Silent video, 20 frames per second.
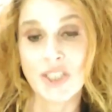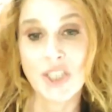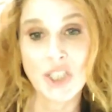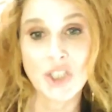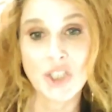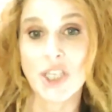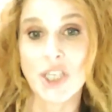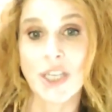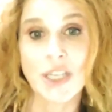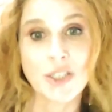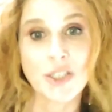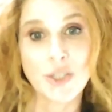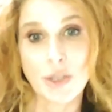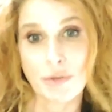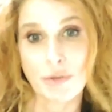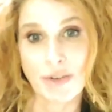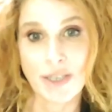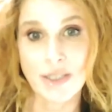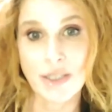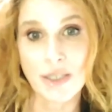me teaching it to
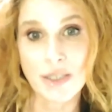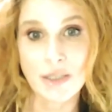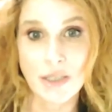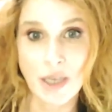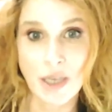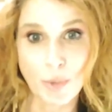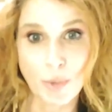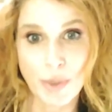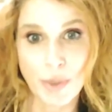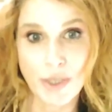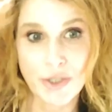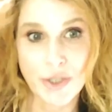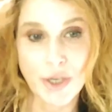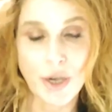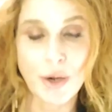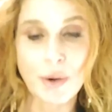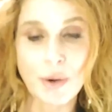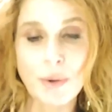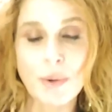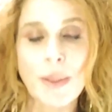the residents a couple weeks
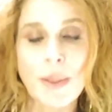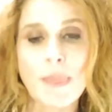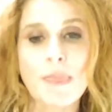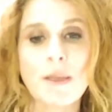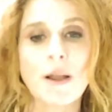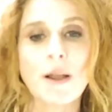ago.